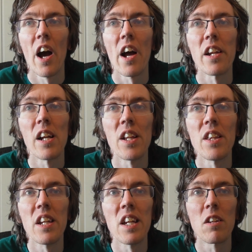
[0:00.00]
I really
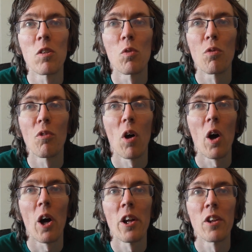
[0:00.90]
need to
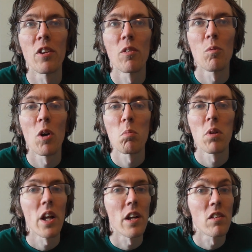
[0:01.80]
find a
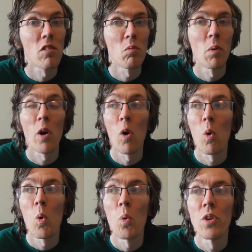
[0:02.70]
place of my
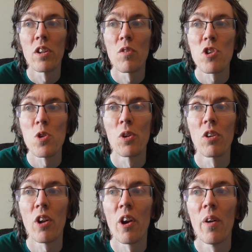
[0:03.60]
own in the
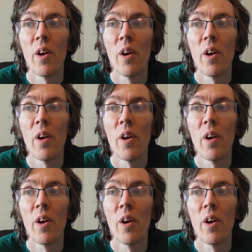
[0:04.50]
future.